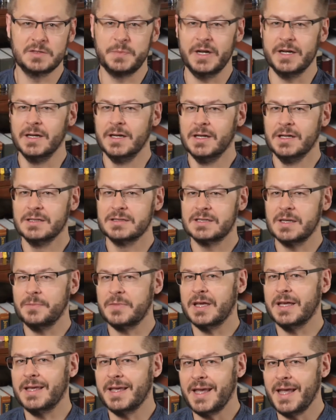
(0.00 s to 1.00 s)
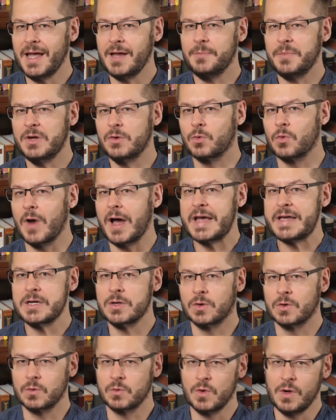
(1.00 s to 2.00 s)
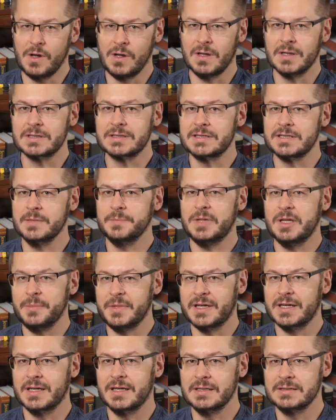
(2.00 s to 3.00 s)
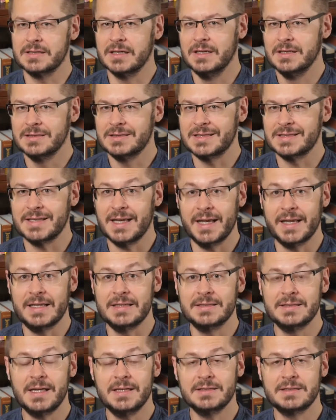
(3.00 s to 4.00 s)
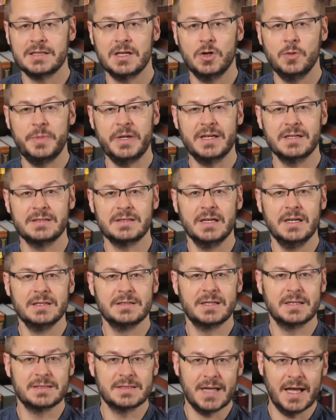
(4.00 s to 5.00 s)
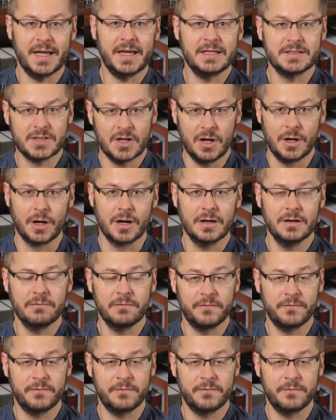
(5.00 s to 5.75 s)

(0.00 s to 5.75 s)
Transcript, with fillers: but something can't be right or wrong simply because society says so, because societies are,